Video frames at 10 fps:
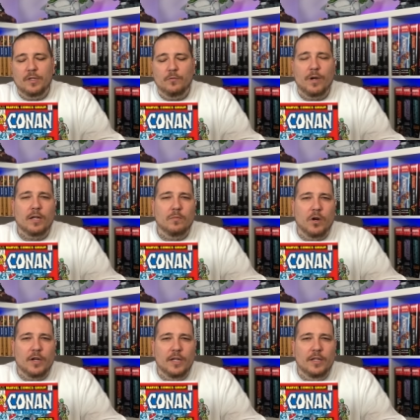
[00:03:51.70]
a direct
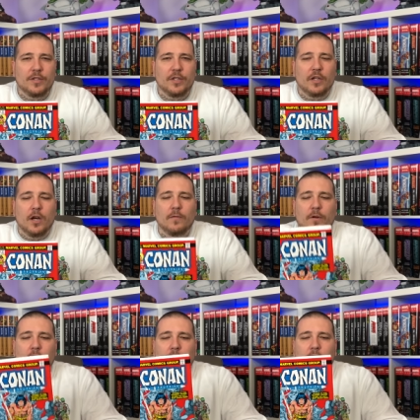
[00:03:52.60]
market edition
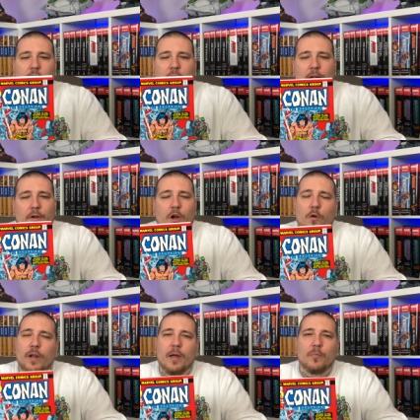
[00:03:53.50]
cover. Another
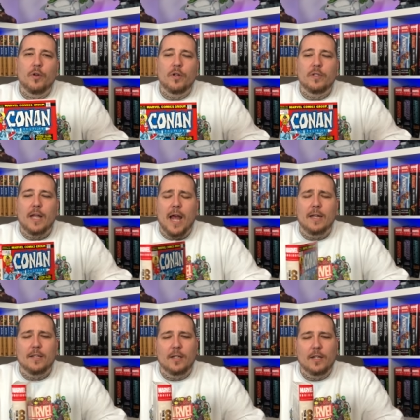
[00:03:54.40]
Conan book to
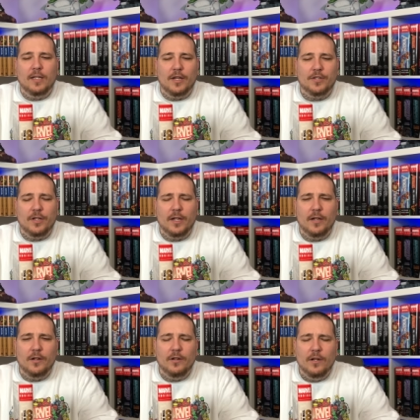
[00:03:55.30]
add to the collection
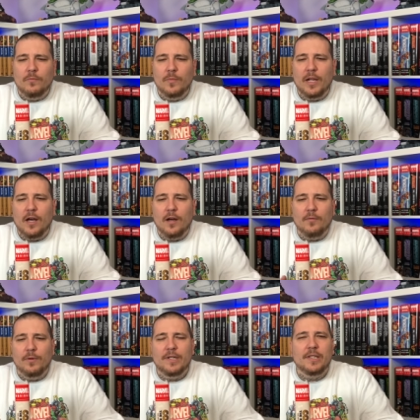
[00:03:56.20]
here. We uh,
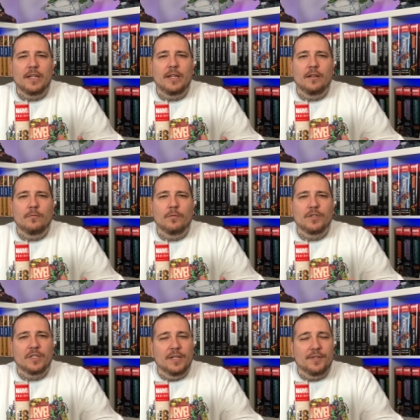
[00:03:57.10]
recently were
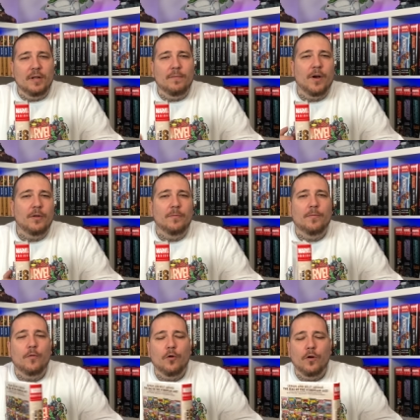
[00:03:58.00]
solicited Volume
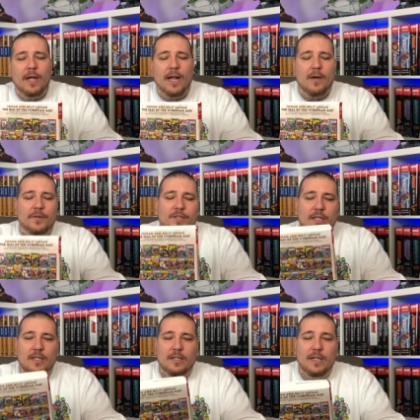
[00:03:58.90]
4 and have a
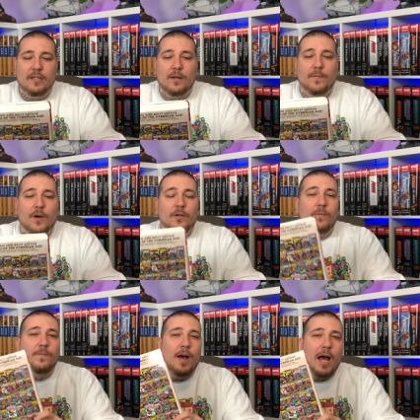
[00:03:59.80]
sneak tease on Volume
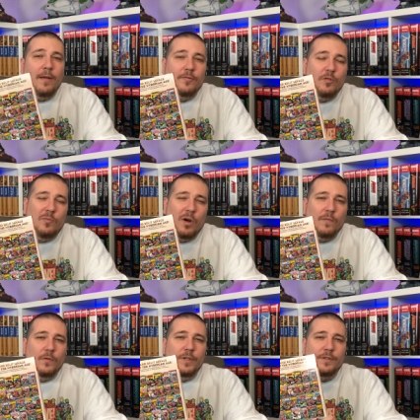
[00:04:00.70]
5. So
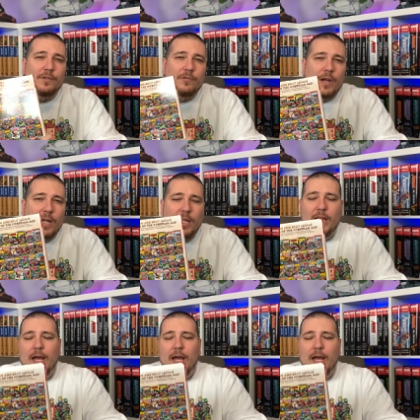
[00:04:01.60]
Marvel is cranking